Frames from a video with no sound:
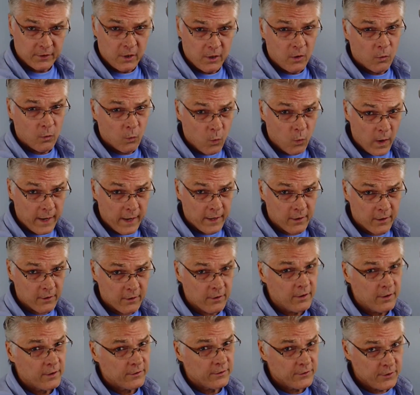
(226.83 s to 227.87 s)
where
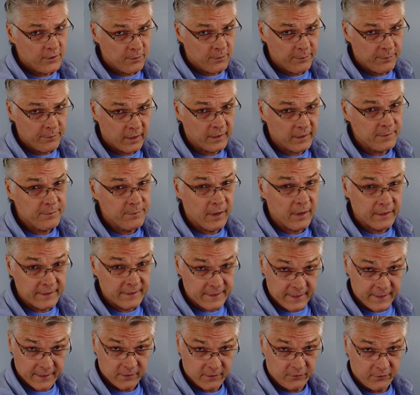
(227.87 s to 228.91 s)
your belly button
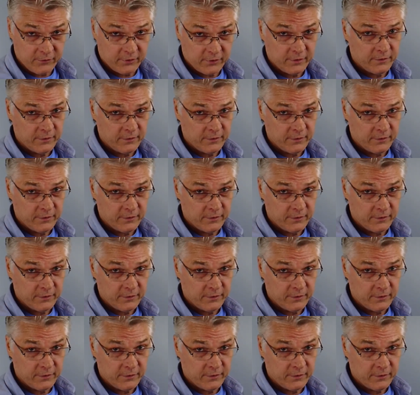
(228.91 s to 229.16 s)
is.